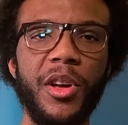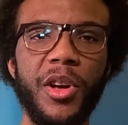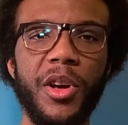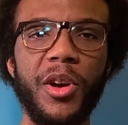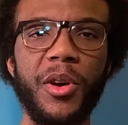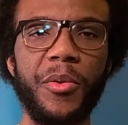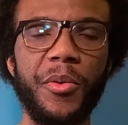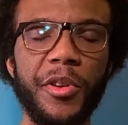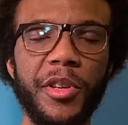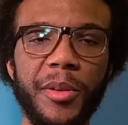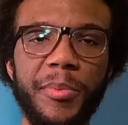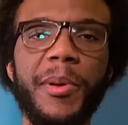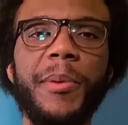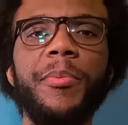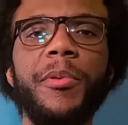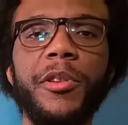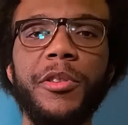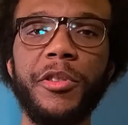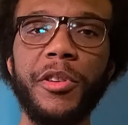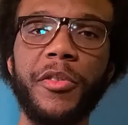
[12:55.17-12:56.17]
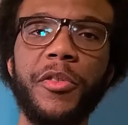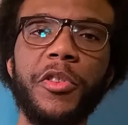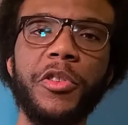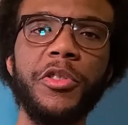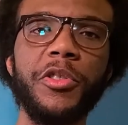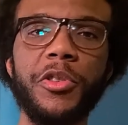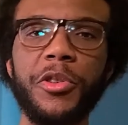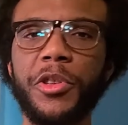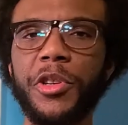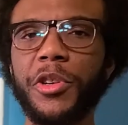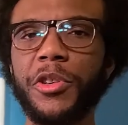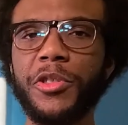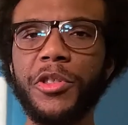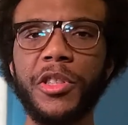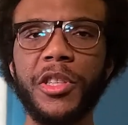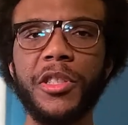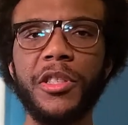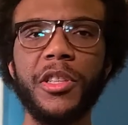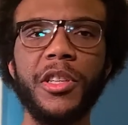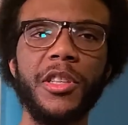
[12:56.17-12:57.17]
One of the people at Universal Studios
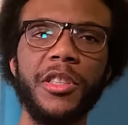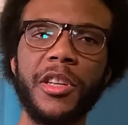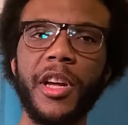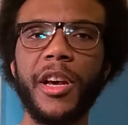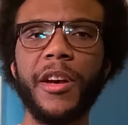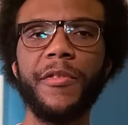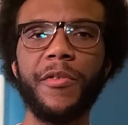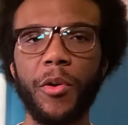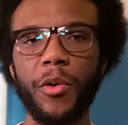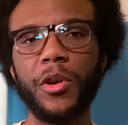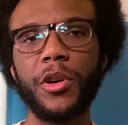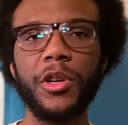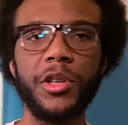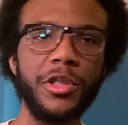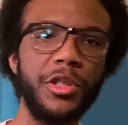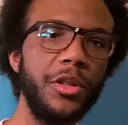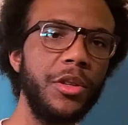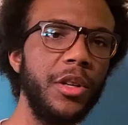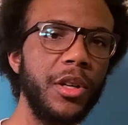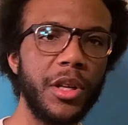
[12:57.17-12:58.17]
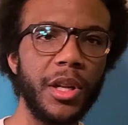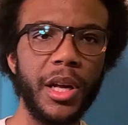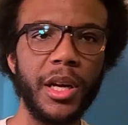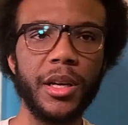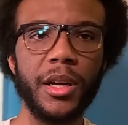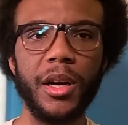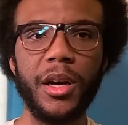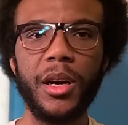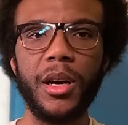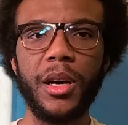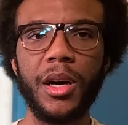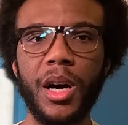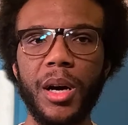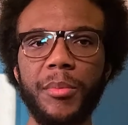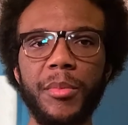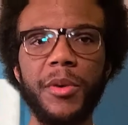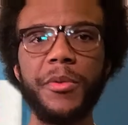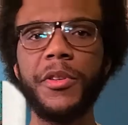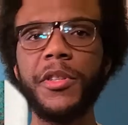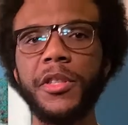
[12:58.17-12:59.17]
just says, hey Forrest, you look like a
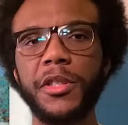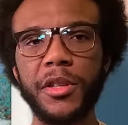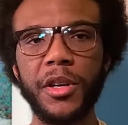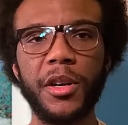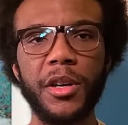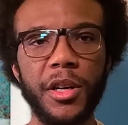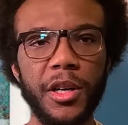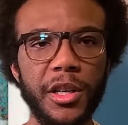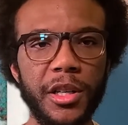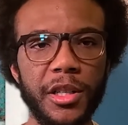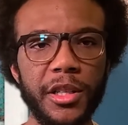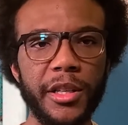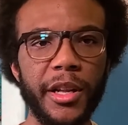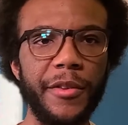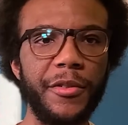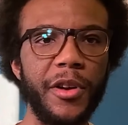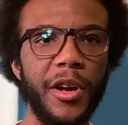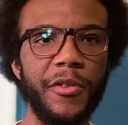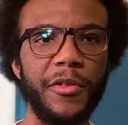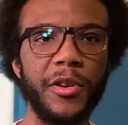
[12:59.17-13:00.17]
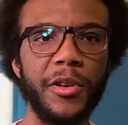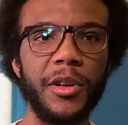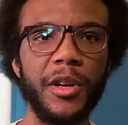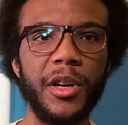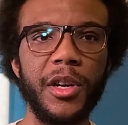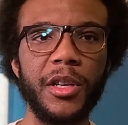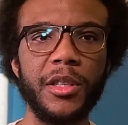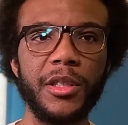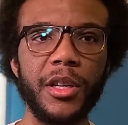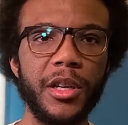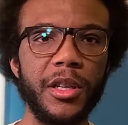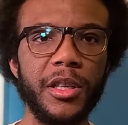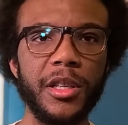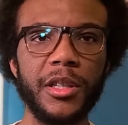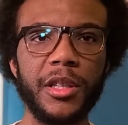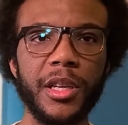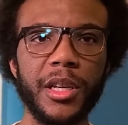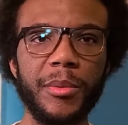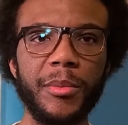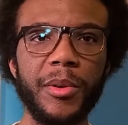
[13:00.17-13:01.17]
movie star. Have you ever done
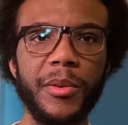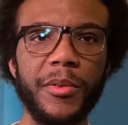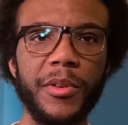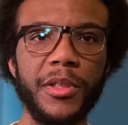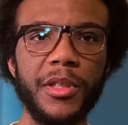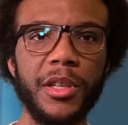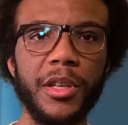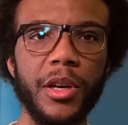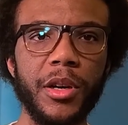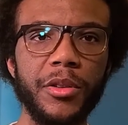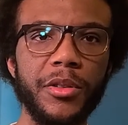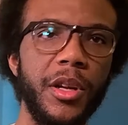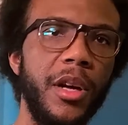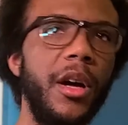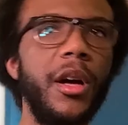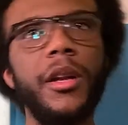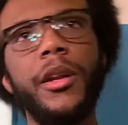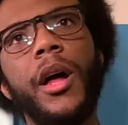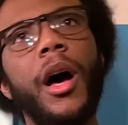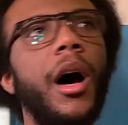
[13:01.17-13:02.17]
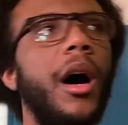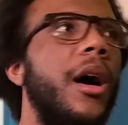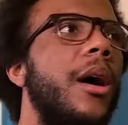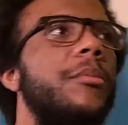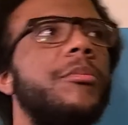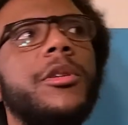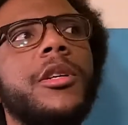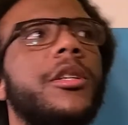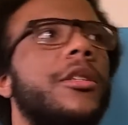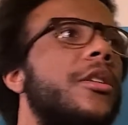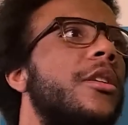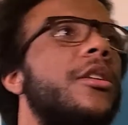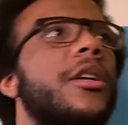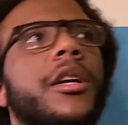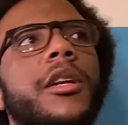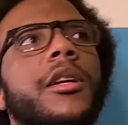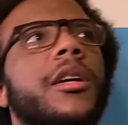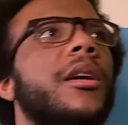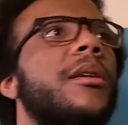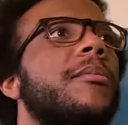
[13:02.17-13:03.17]
anything in movies? He goes, no, I'm just an
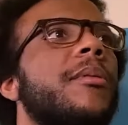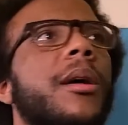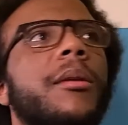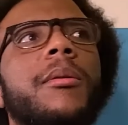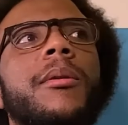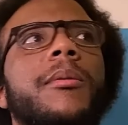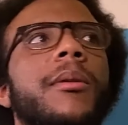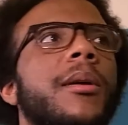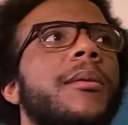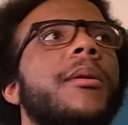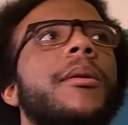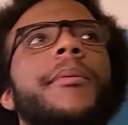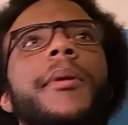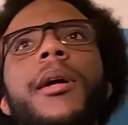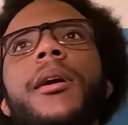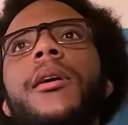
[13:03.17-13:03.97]
idiot, blah, blah, blah, blah, blah.